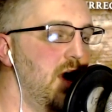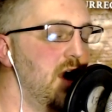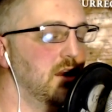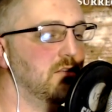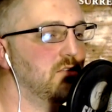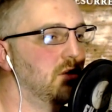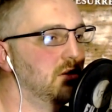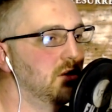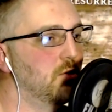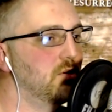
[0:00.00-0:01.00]
It is to the
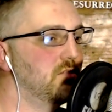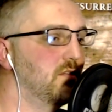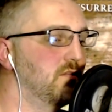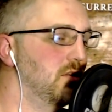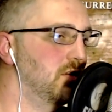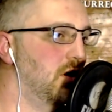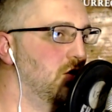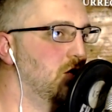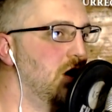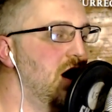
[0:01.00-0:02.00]
lowest of the
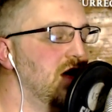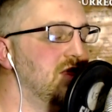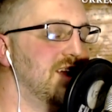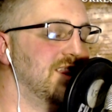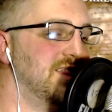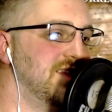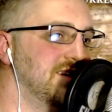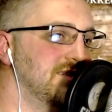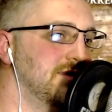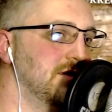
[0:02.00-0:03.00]
low that
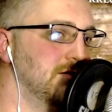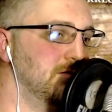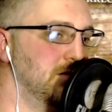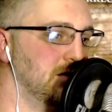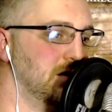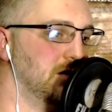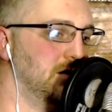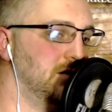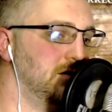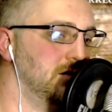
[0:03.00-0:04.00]
this
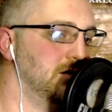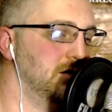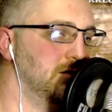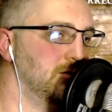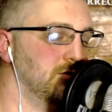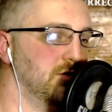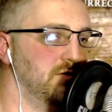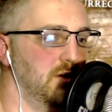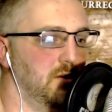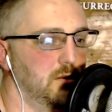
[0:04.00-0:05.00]
miracle was
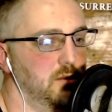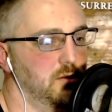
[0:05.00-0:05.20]
revealed to.